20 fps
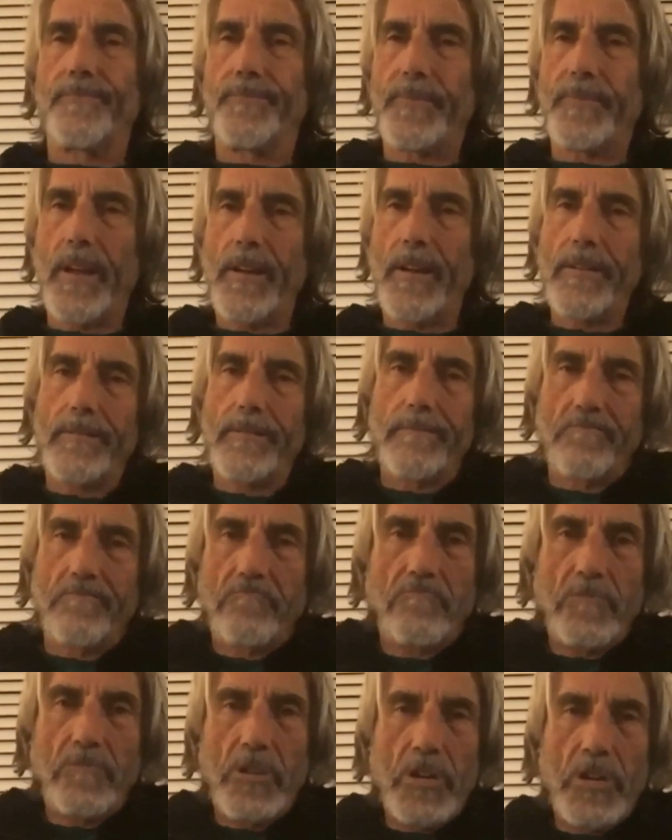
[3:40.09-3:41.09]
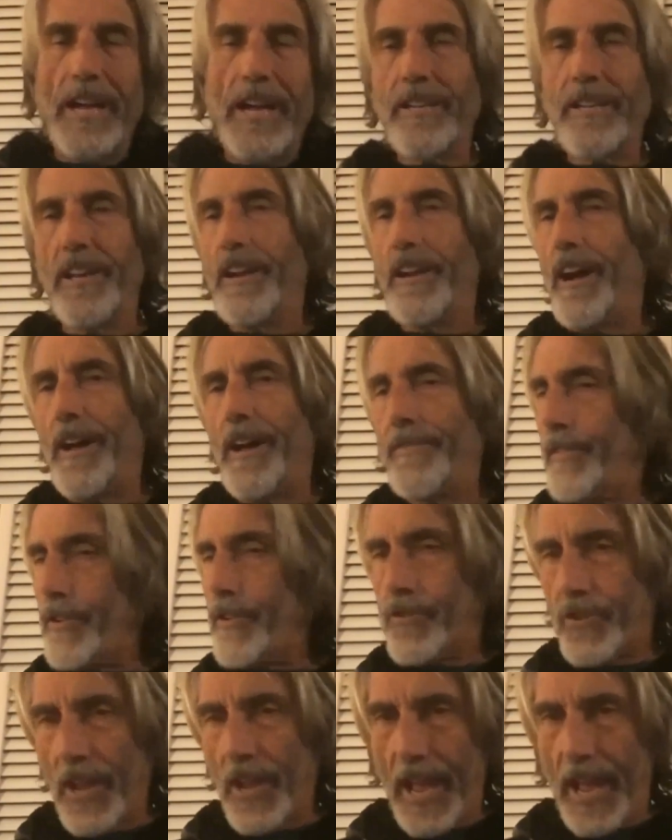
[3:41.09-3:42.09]
Yeah. You're not going to
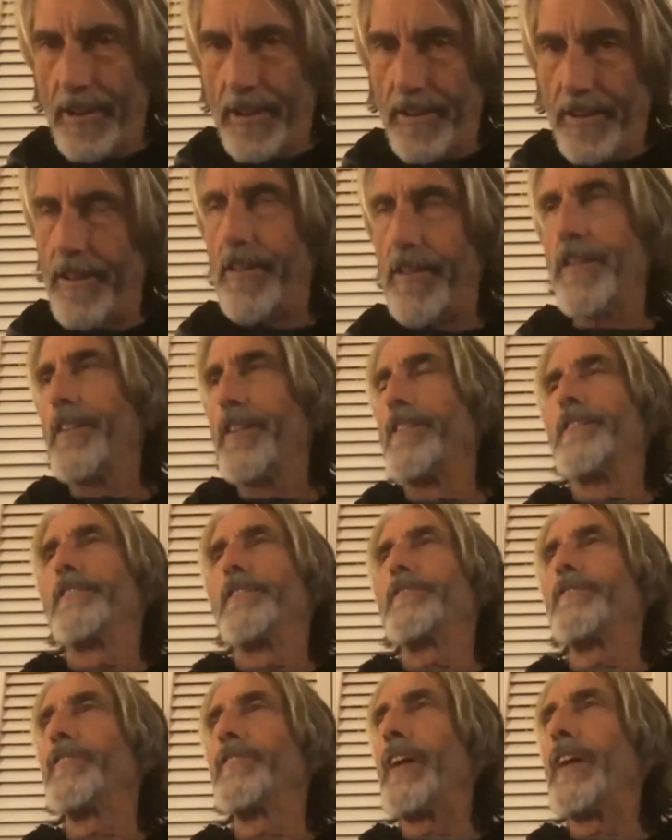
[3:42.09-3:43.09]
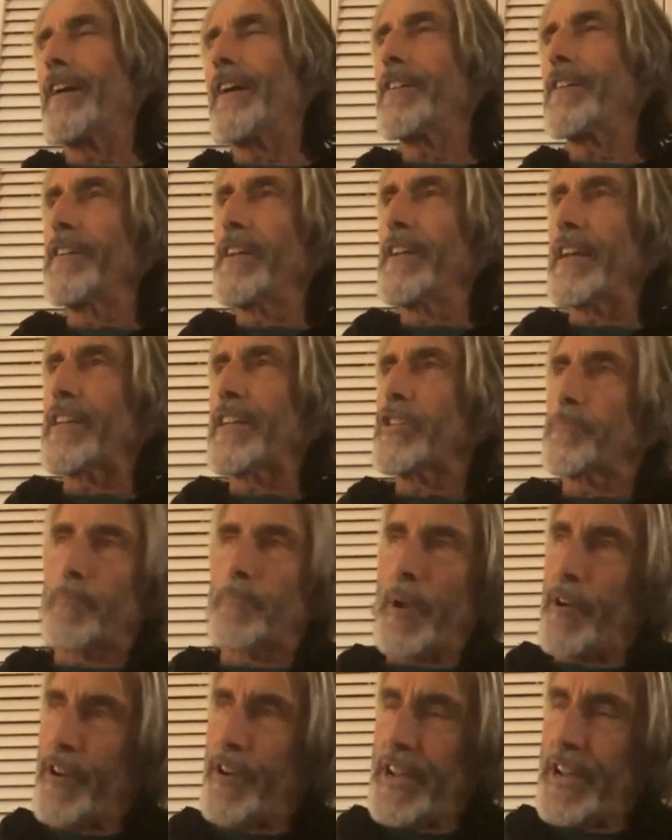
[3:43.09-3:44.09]
understand it. You're not going to
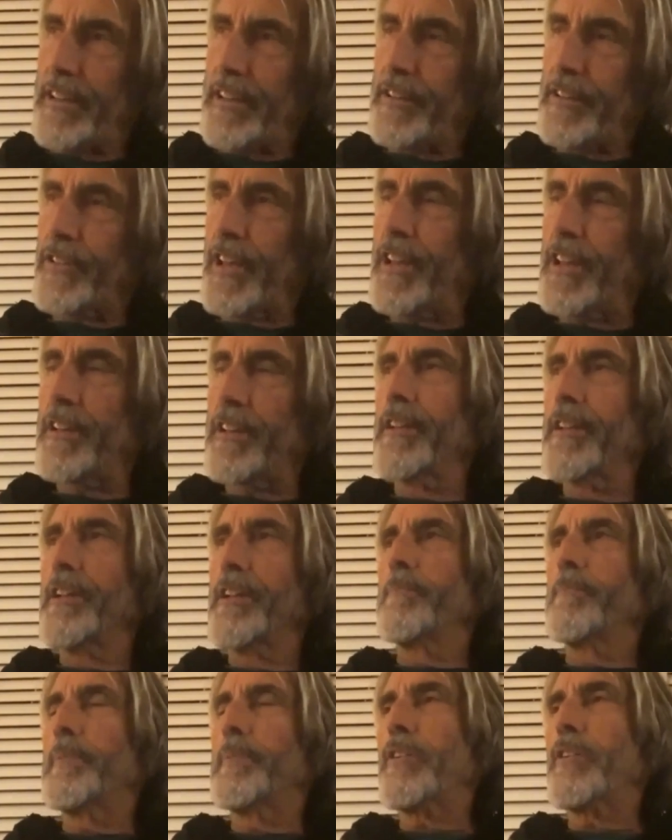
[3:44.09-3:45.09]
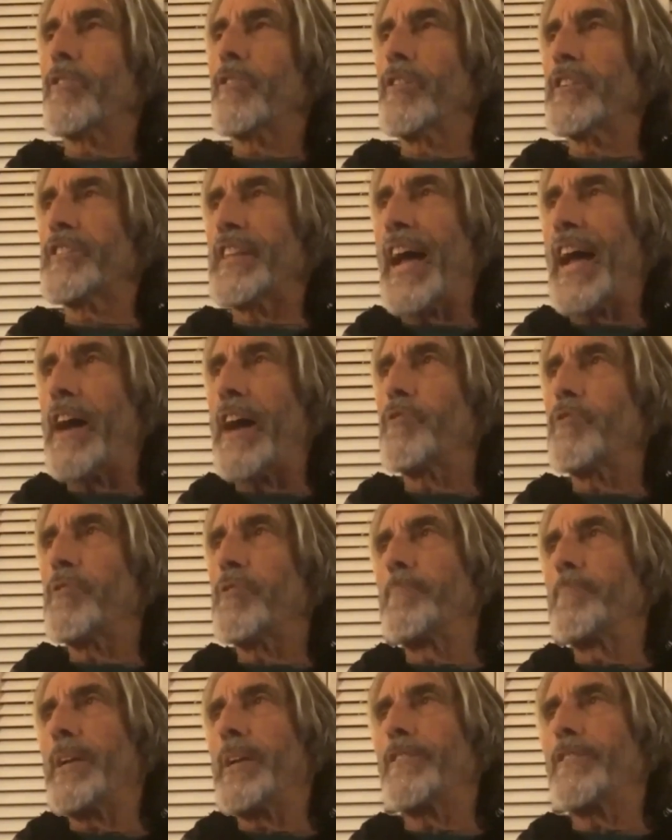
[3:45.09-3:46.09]
experience it because that would
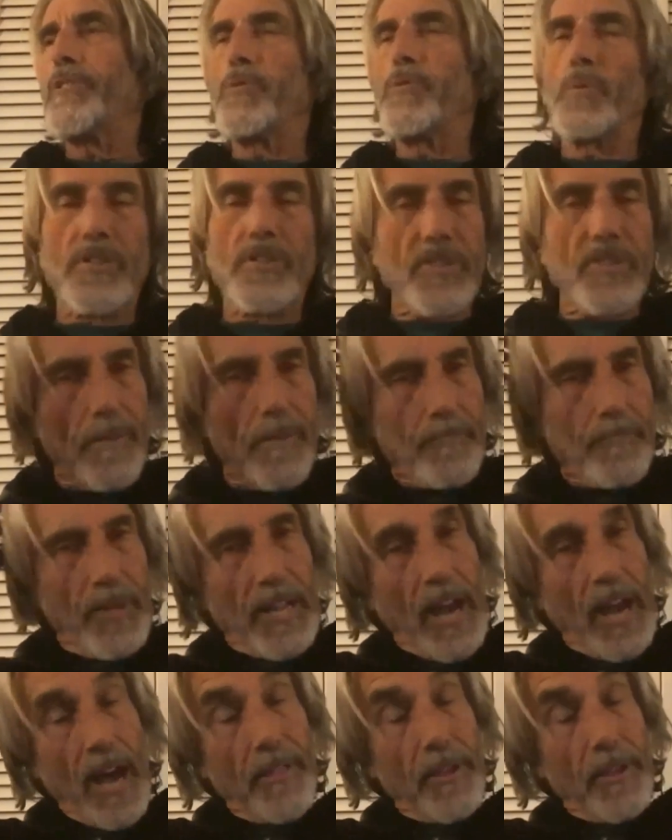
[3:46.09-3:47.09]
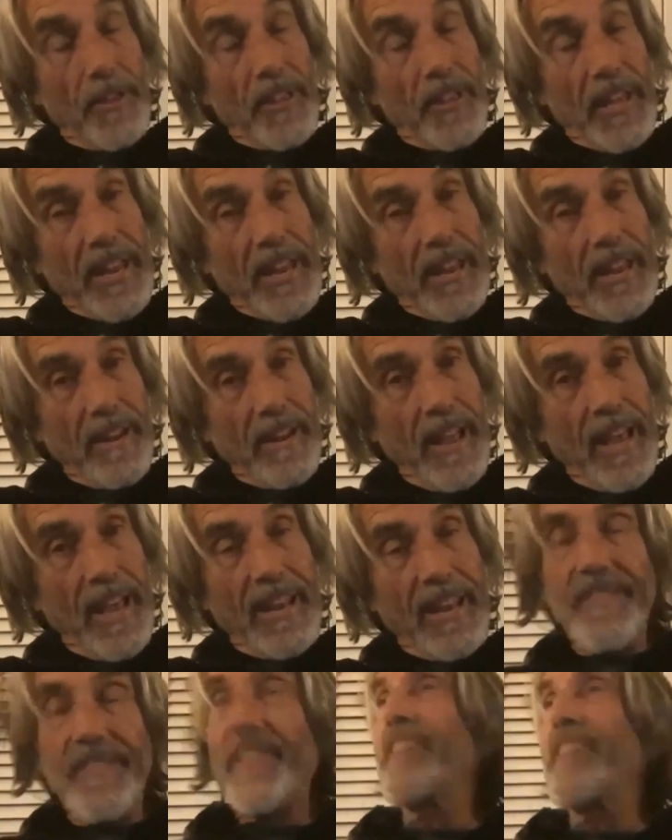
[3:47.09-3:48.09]
mean you were something other than it. And
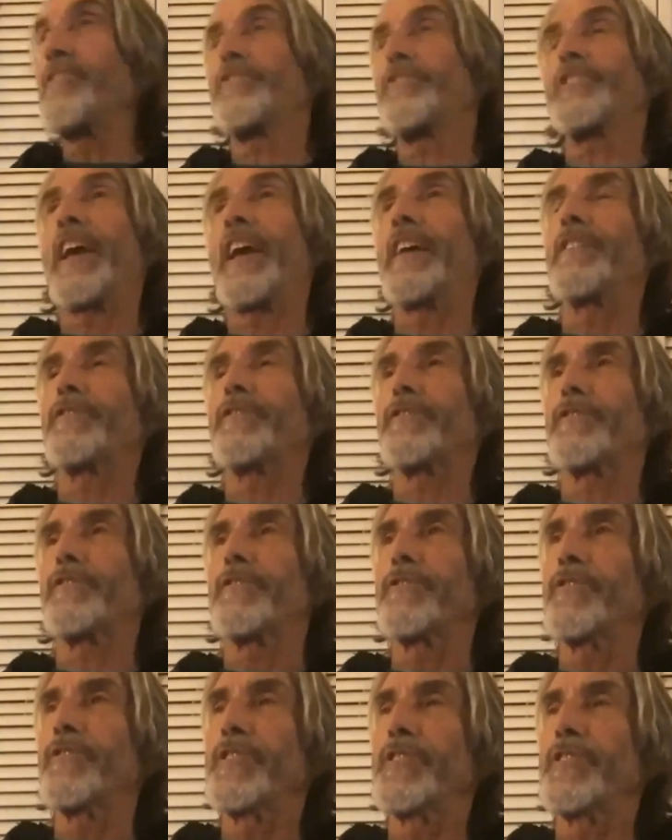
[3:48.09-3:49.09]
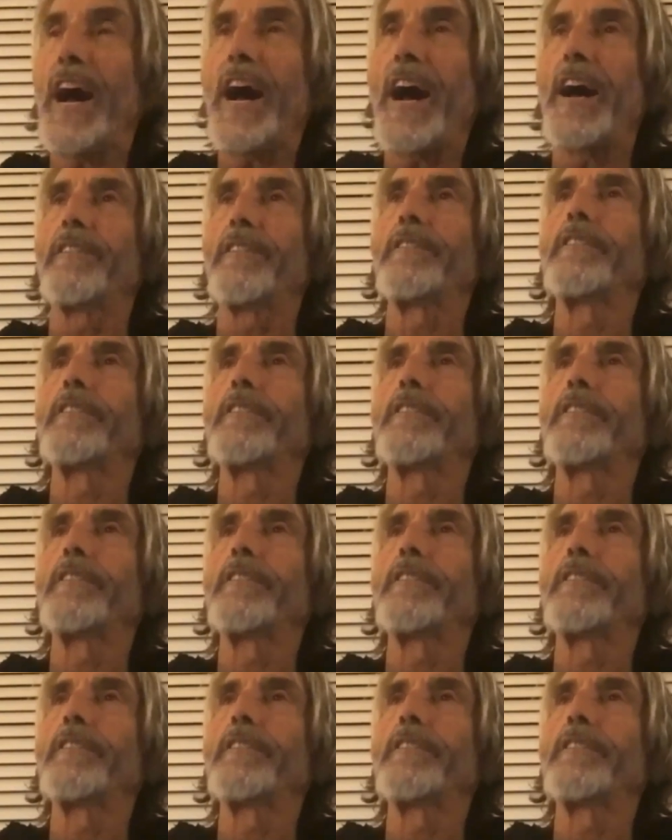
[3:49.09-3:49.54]
in this case, you're not.